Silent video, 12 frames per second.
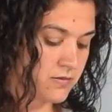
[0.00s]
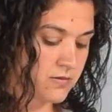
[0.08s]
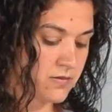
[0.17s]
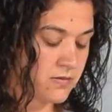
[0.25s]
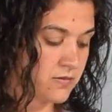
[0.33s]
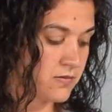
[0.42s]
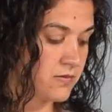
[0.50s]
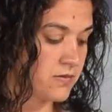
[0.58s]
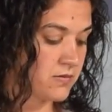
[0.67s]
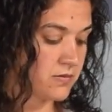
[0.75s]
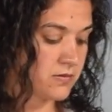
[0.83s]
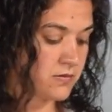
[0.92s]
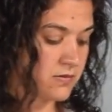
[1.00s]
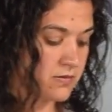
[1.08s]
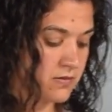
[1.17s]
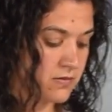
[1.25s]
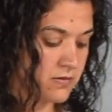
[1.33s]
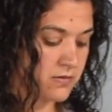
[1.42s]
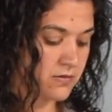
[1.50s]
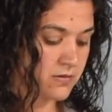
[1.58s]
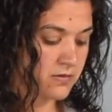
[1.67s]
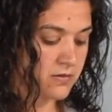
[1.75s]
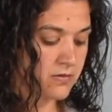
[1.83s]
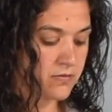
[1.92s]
Nothing is said.